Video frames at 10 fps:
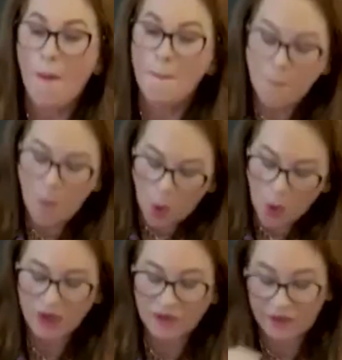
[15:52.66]

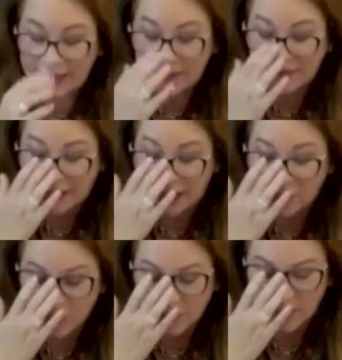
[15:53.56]
more effective
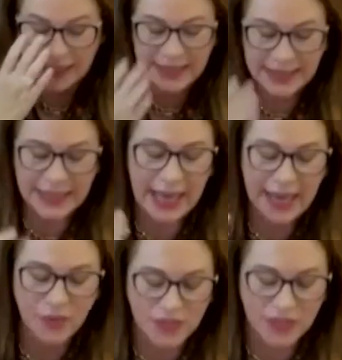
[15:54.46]
accountability
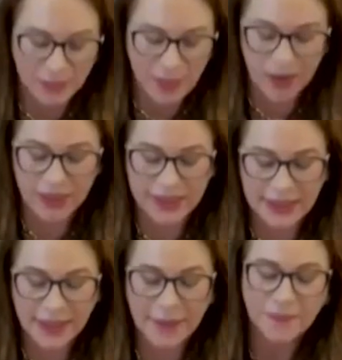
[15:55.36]
and
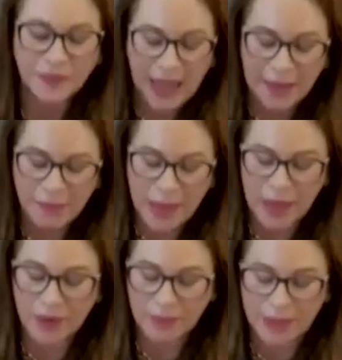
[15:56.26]
transparency, and
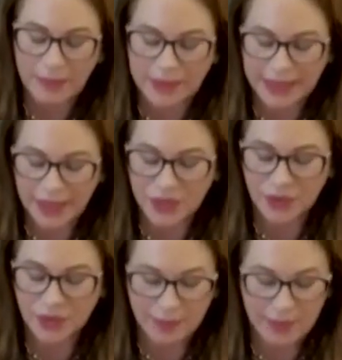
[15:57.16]
better
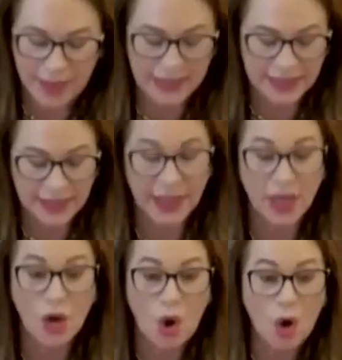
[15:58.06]
implementation capacity
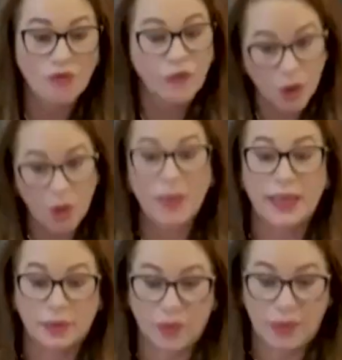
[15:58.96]
of global
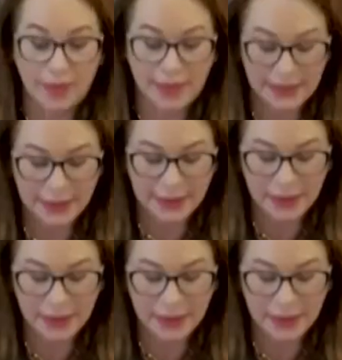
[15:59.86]
agreements,